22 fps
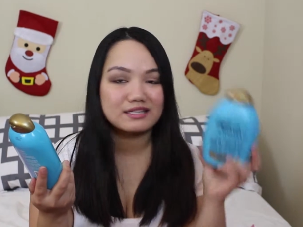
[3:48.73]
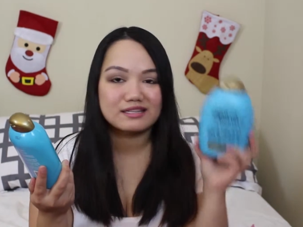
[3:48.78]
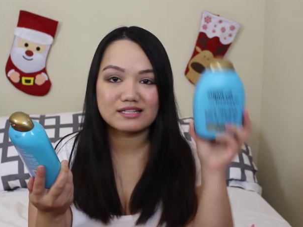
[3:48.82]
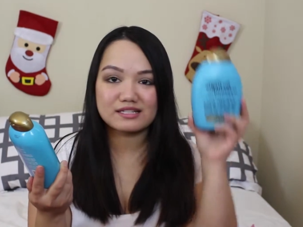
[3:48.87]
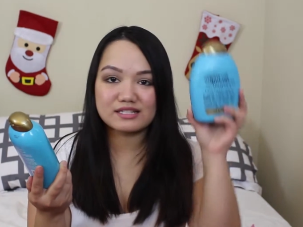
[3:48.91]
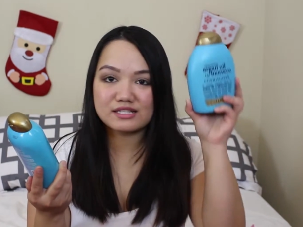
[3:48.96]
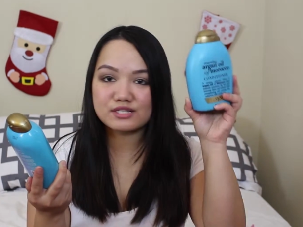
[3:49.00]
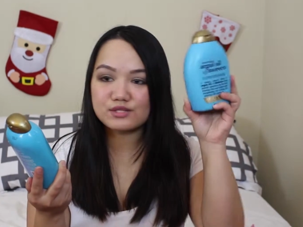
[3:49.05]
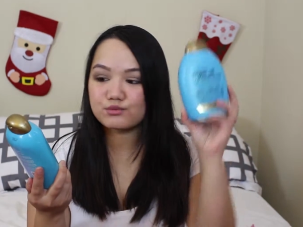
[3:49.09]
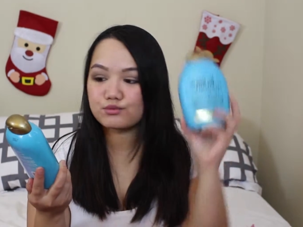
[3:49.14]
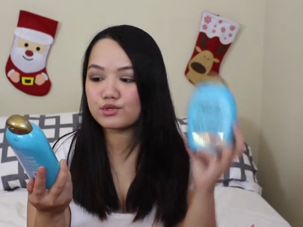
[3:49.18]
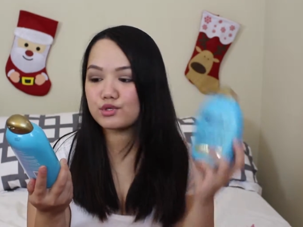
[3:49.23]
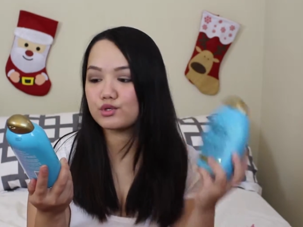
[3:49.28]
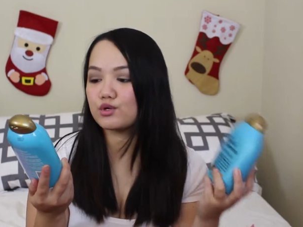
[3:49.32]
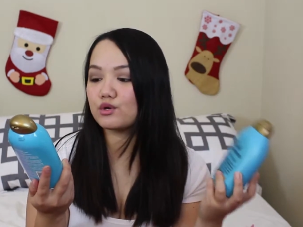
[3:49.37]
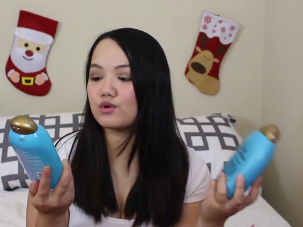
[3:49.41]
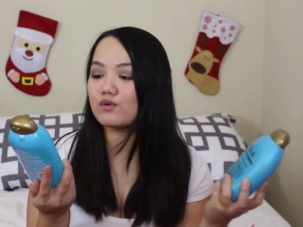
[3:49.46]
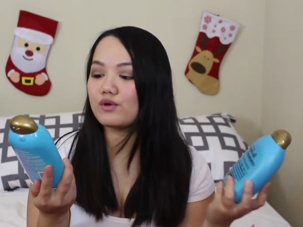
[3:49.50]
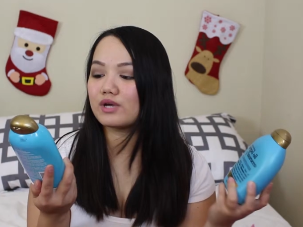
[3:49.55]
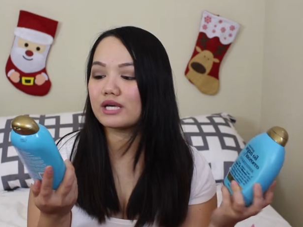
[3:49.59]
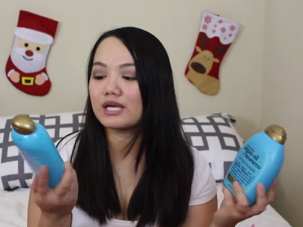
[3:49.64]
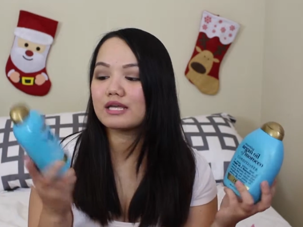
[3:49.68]
this is
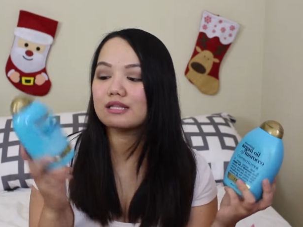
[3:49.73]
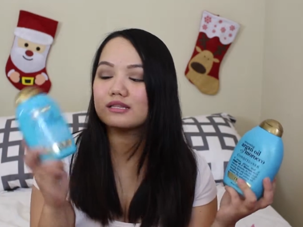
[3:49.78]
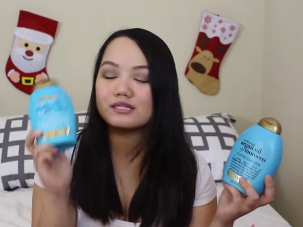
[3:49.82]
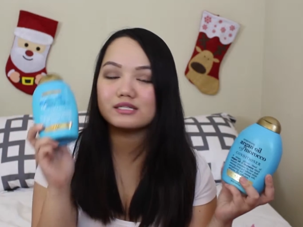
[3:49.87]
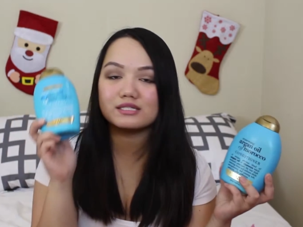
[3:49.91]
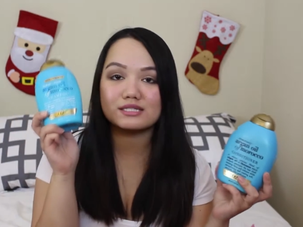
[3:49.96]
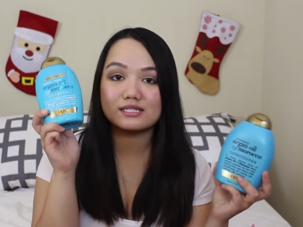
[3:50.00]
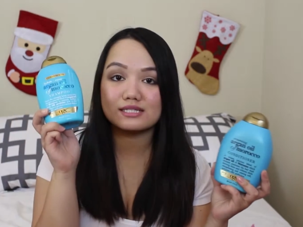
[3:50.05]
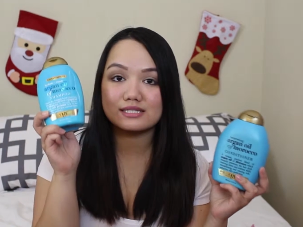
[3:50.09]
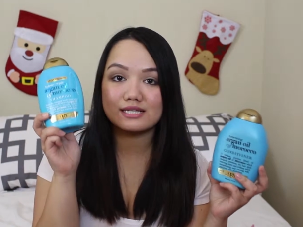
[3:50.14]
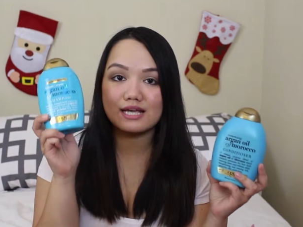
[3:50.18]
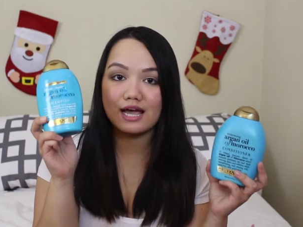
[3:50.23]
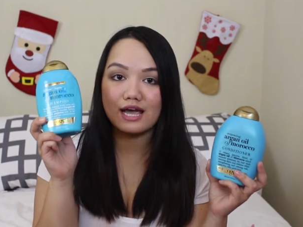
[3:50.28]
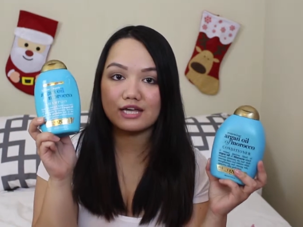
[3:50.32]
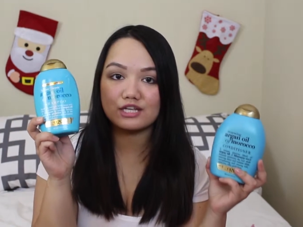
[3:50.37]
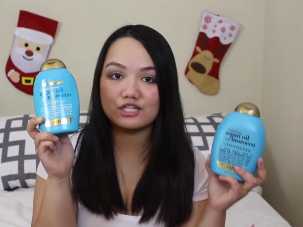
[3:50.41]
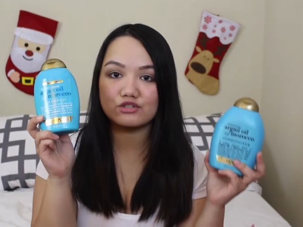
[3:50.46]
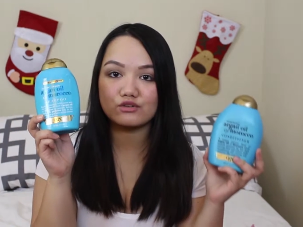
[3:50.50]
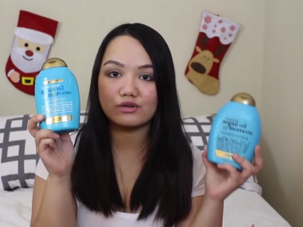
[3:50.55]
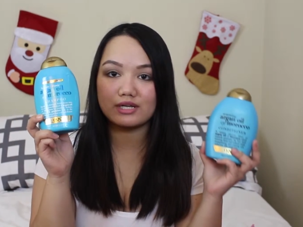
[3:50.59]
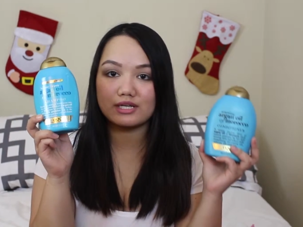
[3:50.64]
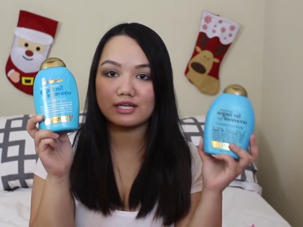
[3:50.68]
renewing, and this is
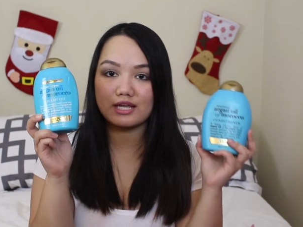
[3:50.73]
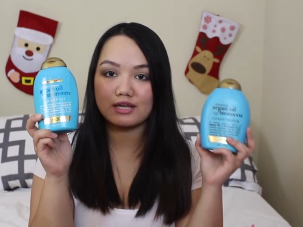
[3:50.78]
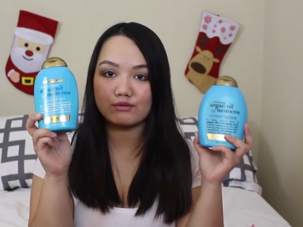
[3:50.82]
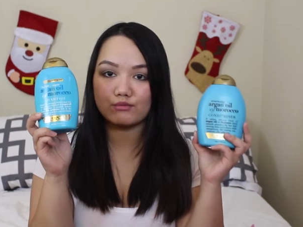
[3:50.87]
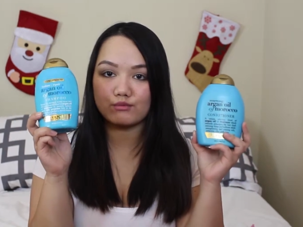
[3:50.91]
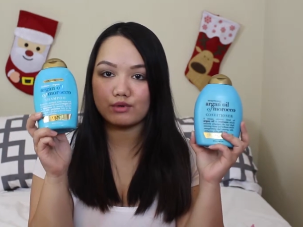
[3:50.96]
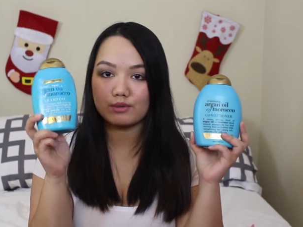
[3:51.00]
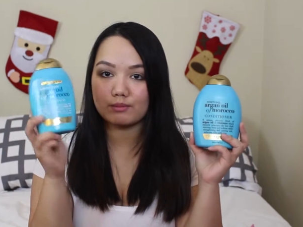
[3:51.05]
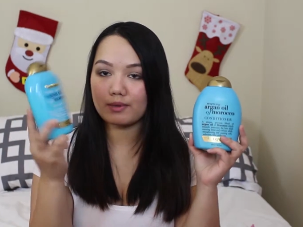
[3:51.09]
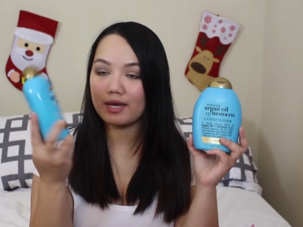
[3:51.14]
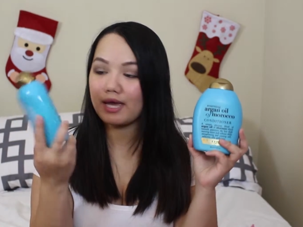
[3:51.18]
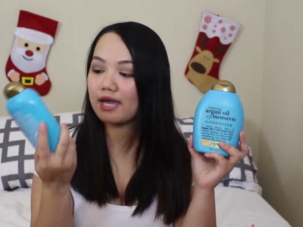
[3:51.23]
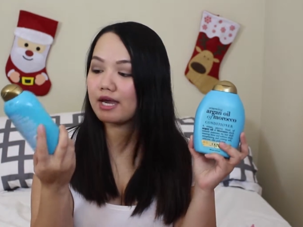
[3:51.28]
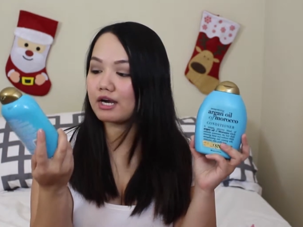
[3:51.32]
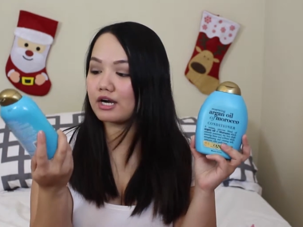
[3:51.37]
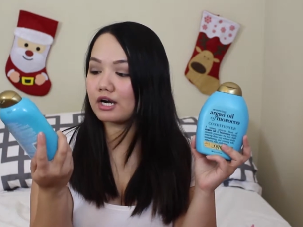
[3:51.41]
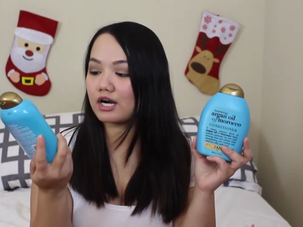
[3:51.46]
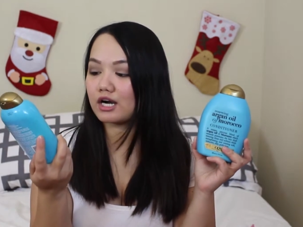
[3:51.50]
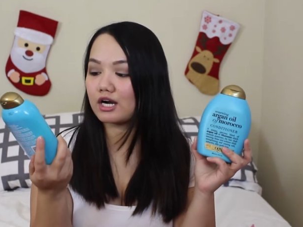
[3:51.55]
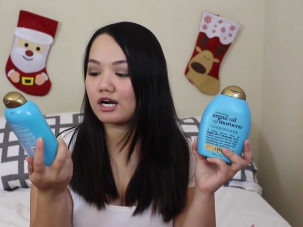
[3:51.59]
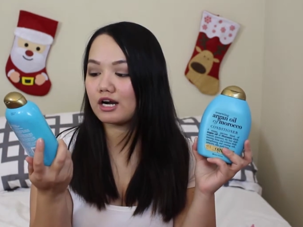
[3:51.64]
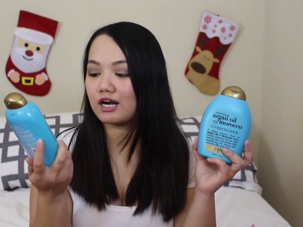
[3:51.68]
hydrate and
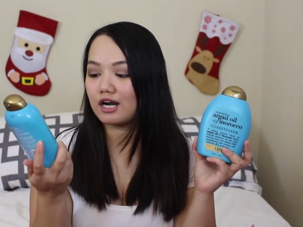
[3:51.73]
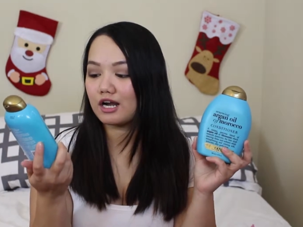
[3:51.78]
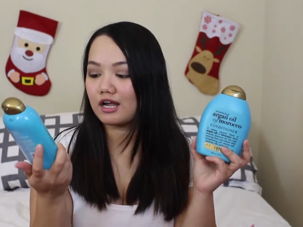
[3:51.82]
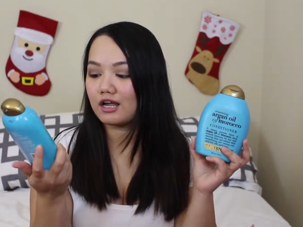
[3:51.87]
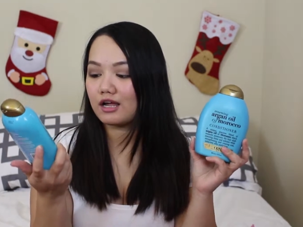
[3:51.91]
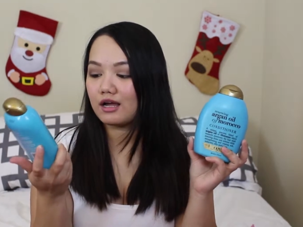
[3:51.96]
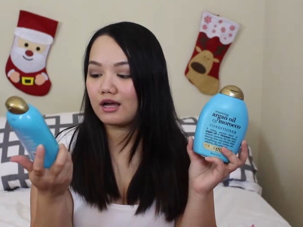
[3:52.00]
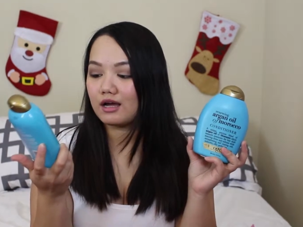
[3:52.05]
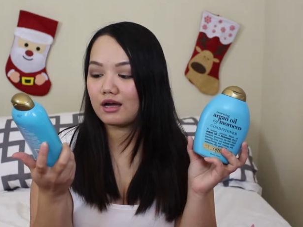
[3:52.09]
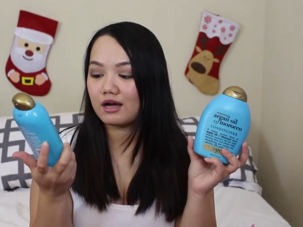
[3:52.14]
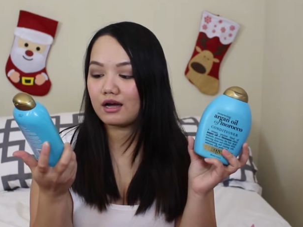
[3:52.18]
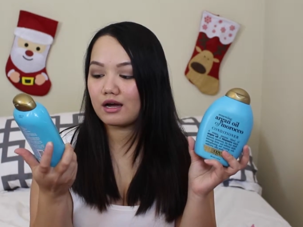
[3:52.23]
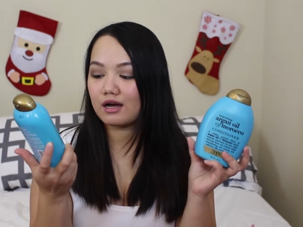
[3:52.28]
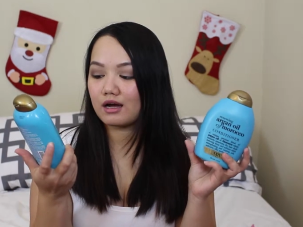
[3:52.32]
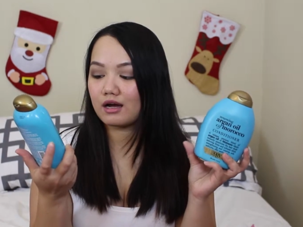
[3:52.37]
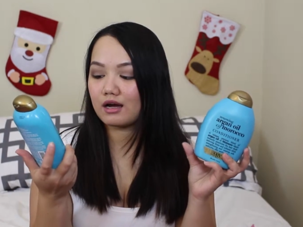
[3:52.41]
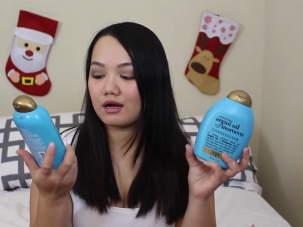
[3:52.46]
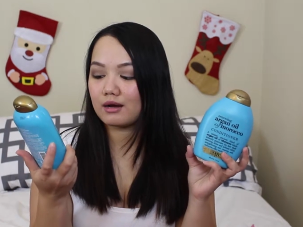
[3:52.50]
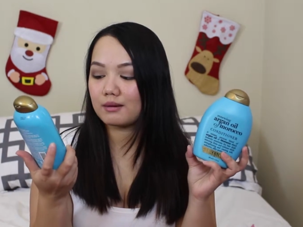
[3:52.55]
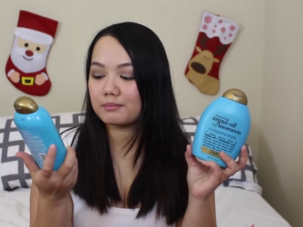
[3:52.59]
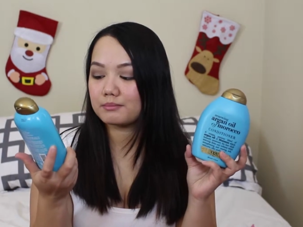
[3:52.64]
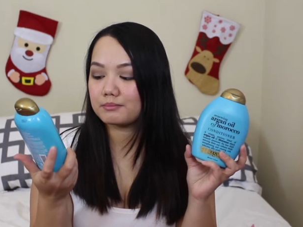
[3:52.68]
repair,
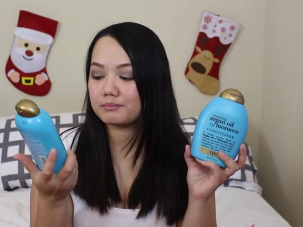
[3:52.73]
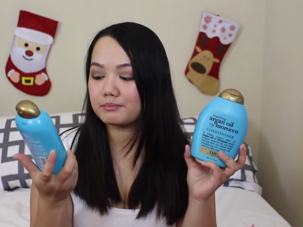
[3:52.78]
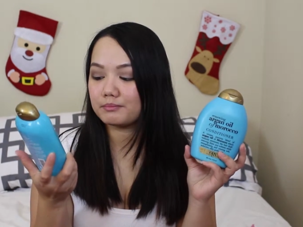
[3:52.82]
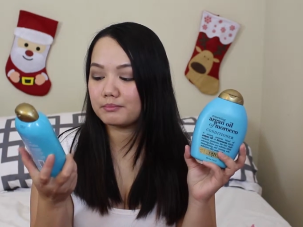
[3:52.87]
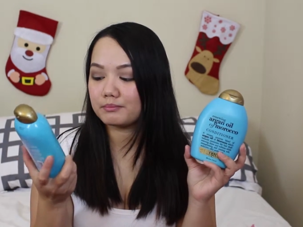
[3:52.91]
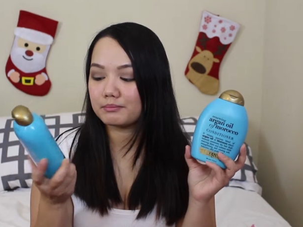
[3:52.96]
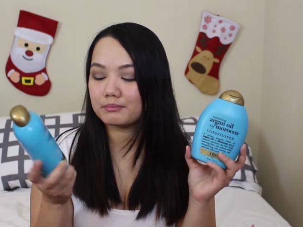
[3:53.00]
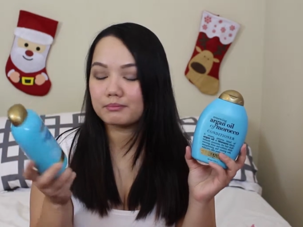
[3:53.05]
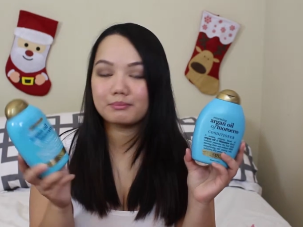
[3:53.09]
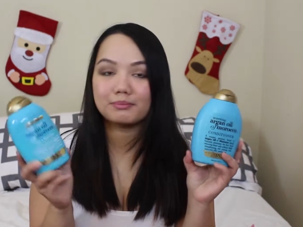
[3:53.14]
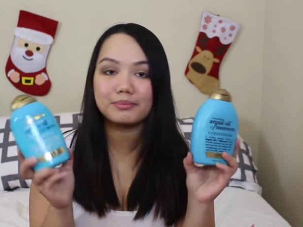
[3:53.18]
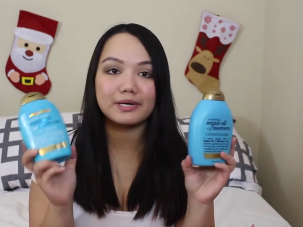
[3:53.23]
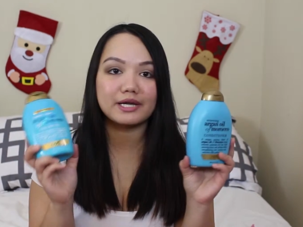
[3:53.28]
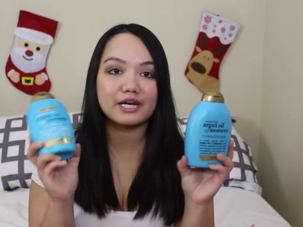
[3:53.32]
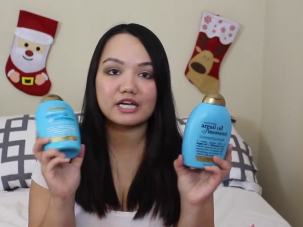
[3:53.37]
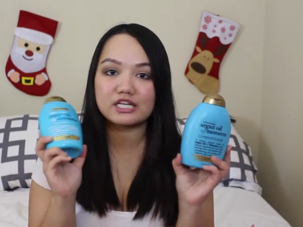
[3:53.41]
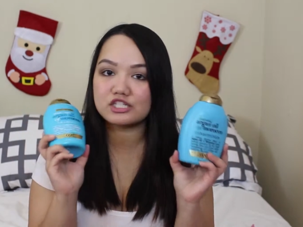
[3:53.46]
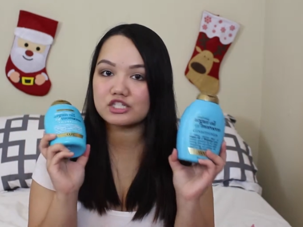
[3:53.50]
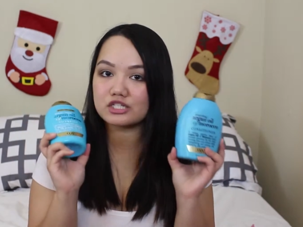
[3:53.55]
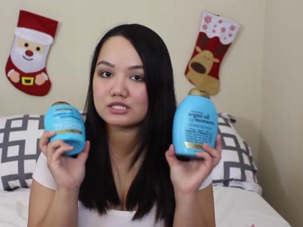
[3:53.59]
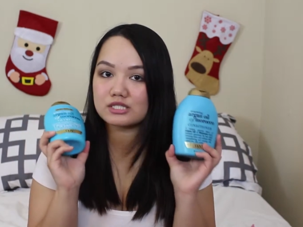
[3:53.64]
but I